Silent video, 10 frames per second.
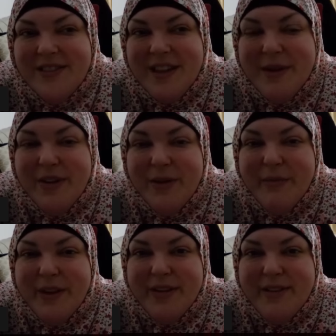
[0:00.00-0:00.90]
I mean, on the
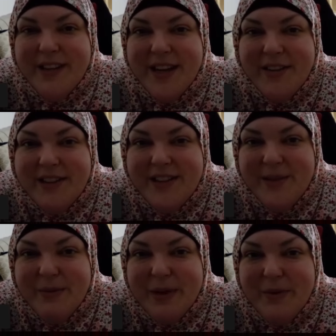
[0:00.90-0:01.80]
women, the hairless is the
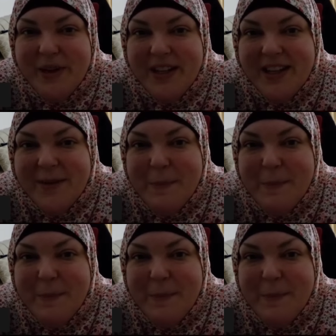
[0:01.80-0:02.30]
women thing.